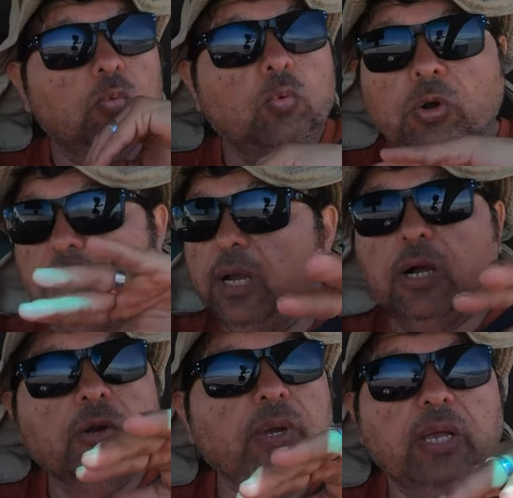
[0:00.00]
Weren't
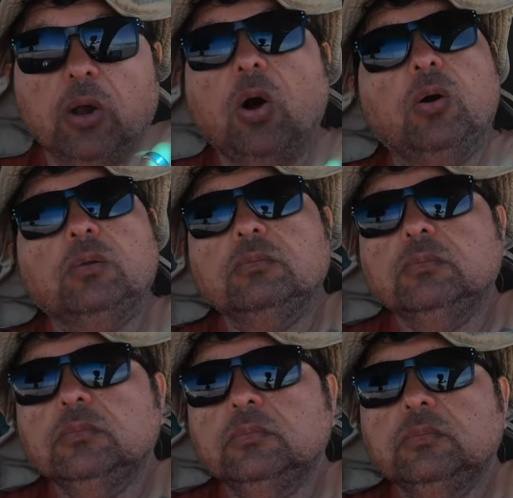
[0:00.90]
hungry at all.
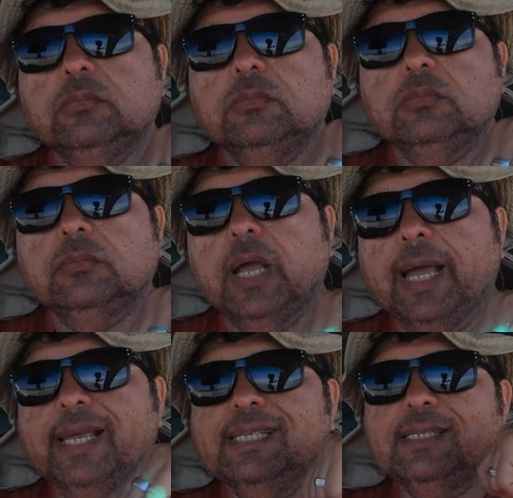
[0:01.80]
I
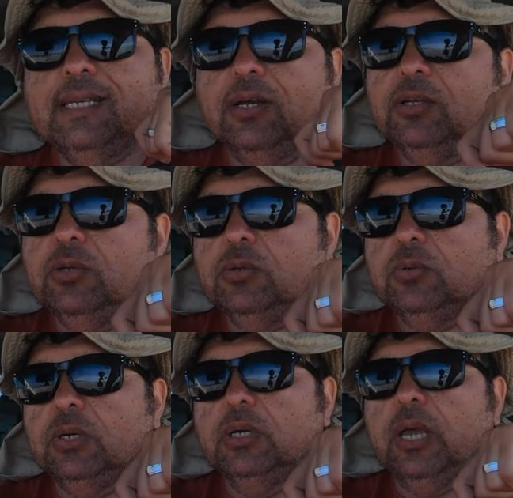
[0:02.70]
can tell you,
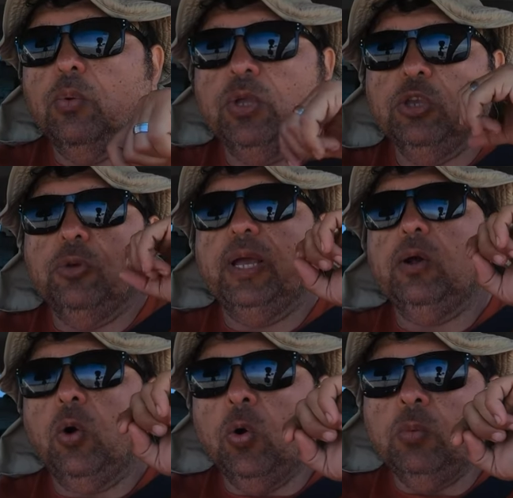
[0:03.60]
when you're at
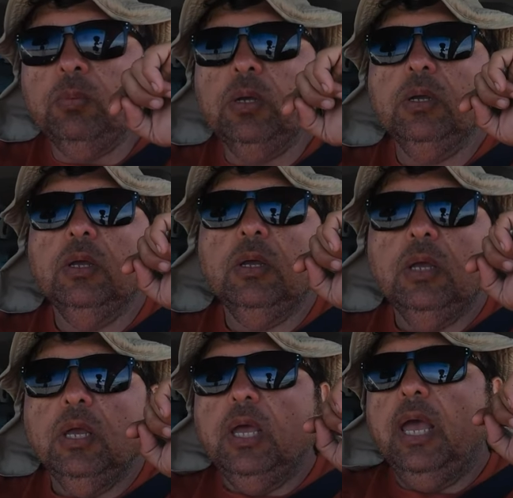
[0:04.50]
home
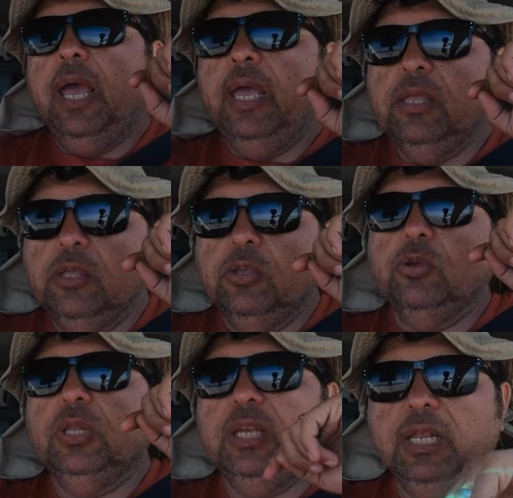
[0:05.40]
and you're
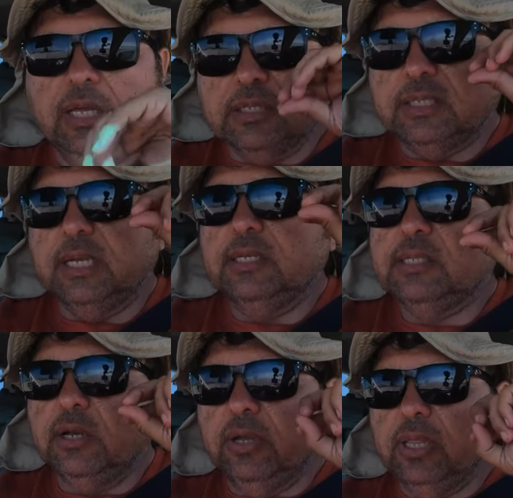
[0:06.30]
leading a
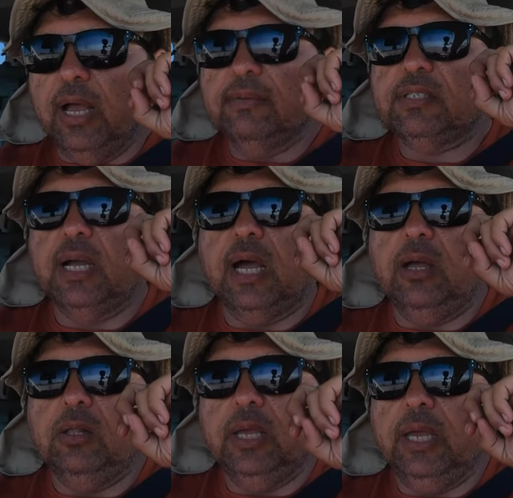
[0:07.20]
sedentary
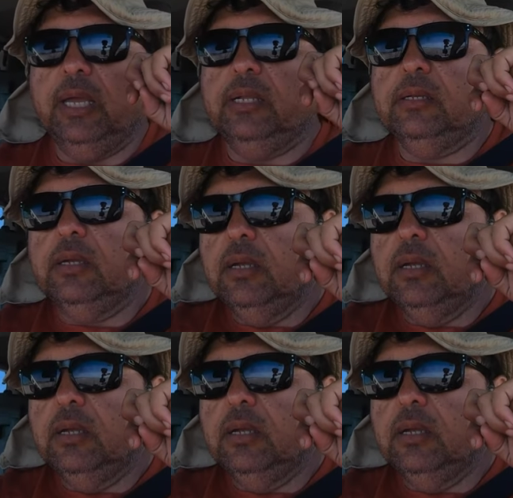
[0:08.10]
lifestyle and